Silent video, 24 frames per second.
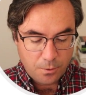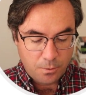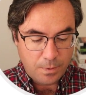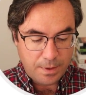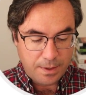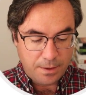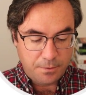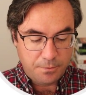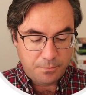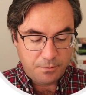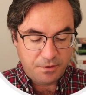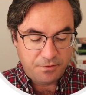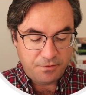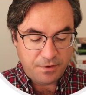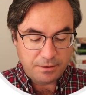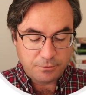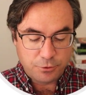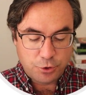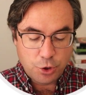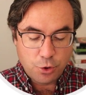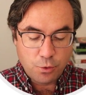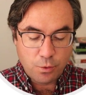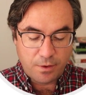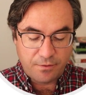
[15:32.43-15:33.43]
Well, we
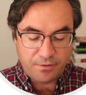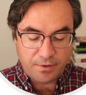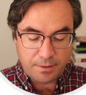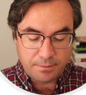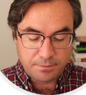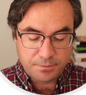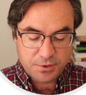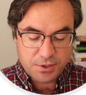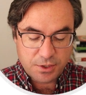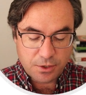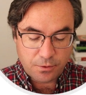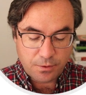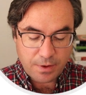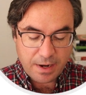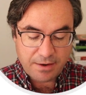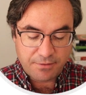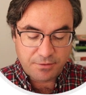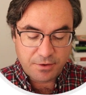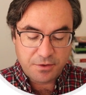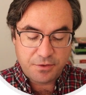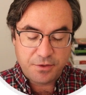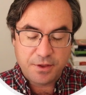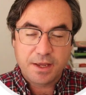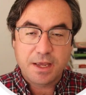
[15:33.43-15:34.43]
found 2 of them. So
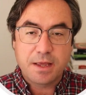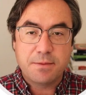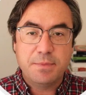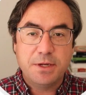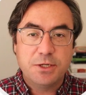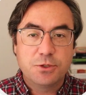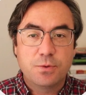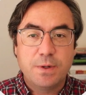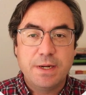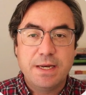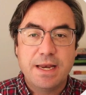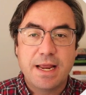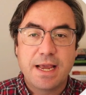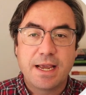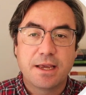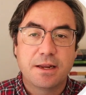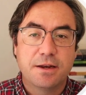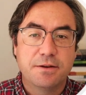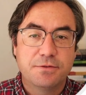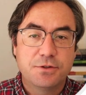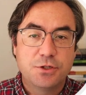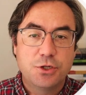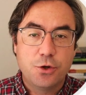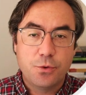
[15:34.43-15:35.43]
everything in between
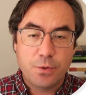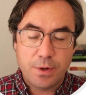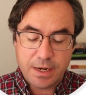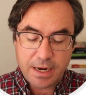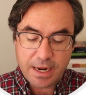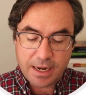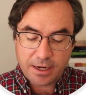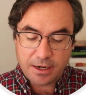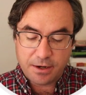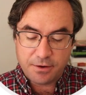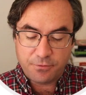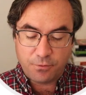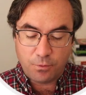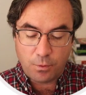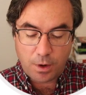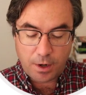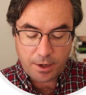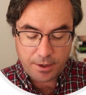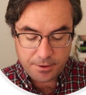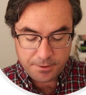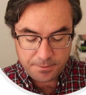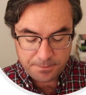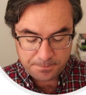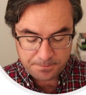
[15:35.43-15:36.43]
-2 and
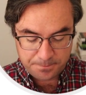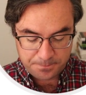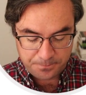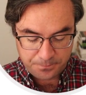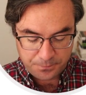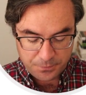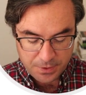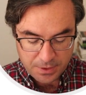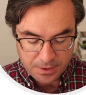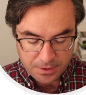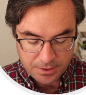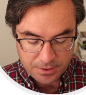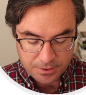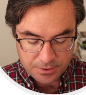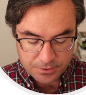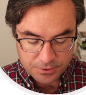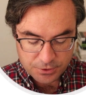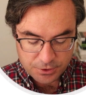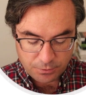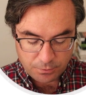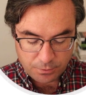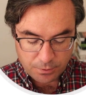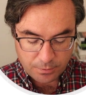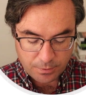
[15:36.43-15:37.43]
-1.
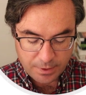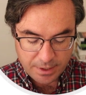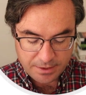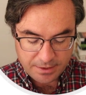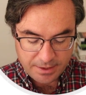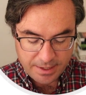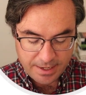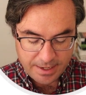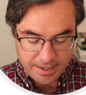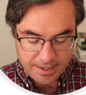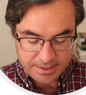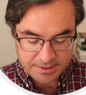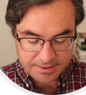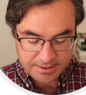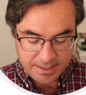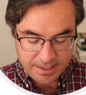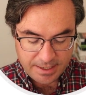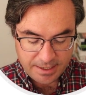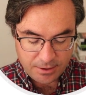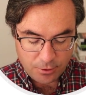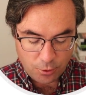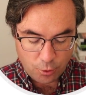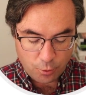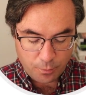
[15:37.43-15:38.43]
So we'll write that as
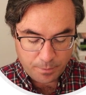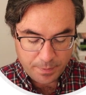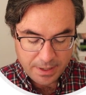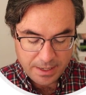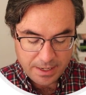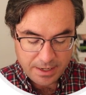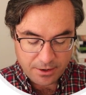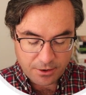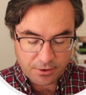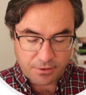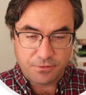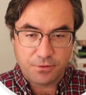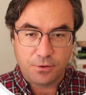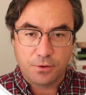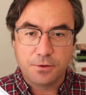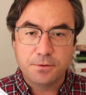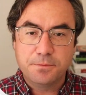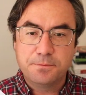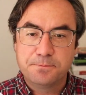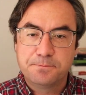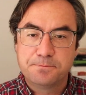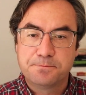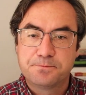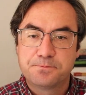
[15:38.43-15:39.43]
an open
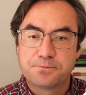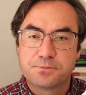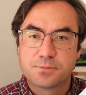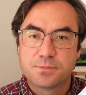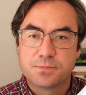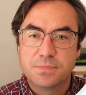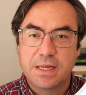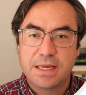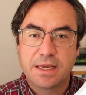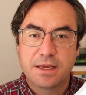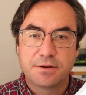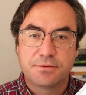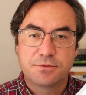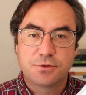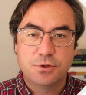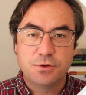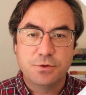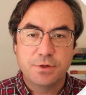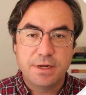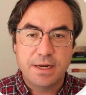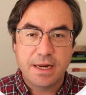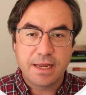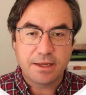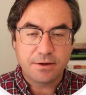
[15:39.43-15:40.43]
interval, -2
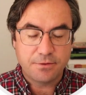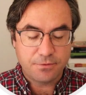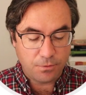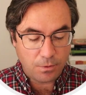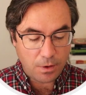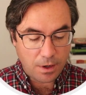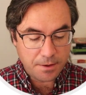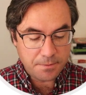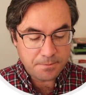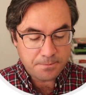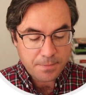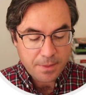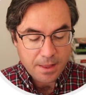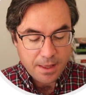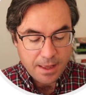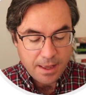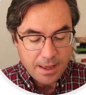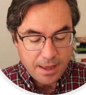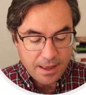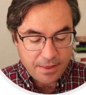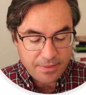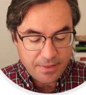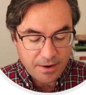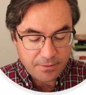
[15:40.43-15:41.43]
to -1.
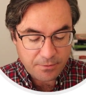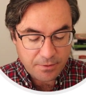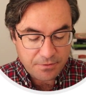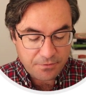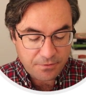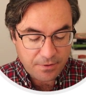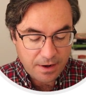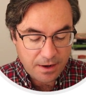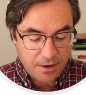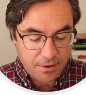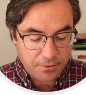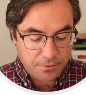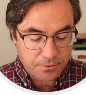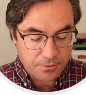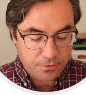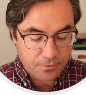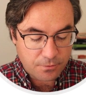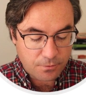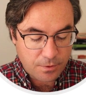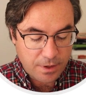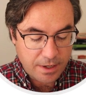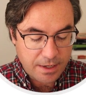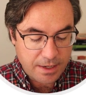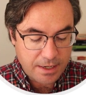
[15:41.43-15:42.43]
And then we found
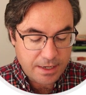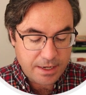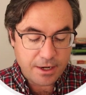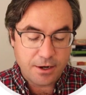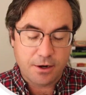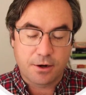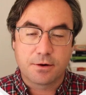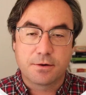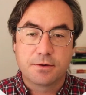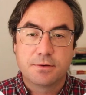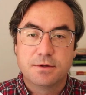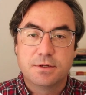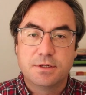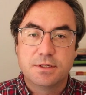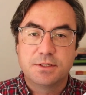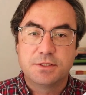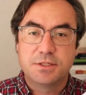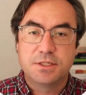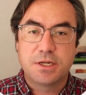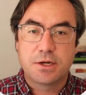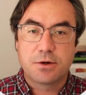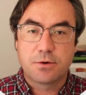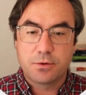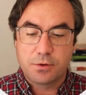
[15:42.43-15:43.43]
right in here,
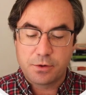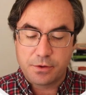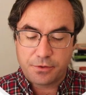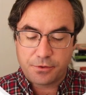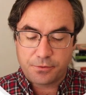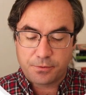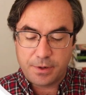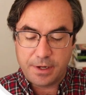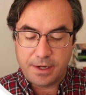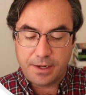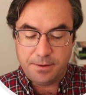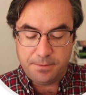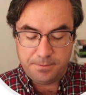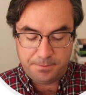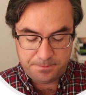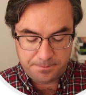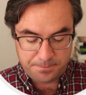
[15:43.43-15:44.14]
0 to 3.